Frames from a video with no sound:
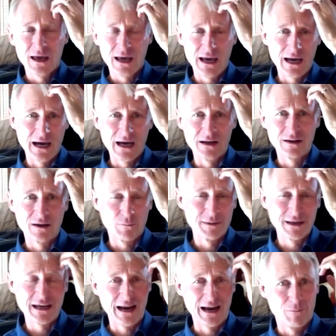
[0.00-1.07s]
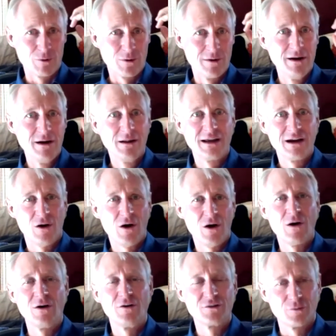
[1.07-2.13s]
and it became really
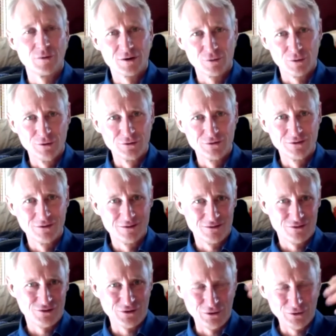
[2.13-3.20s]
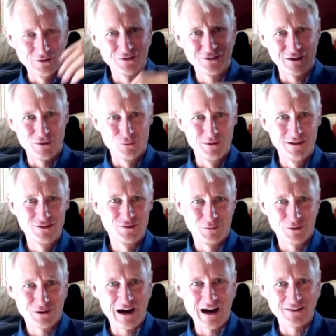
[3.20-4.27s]
hard to recruit students at a
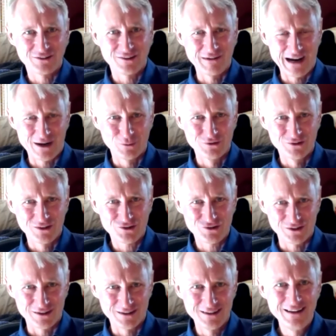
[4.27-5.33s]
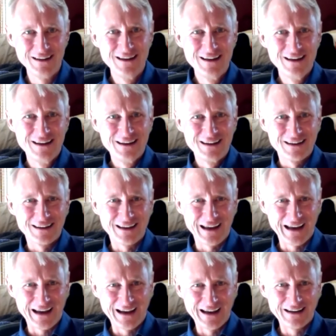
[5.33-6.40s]
reasonable cost of acquisition
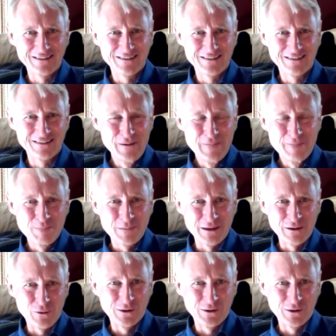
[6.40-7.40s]
and you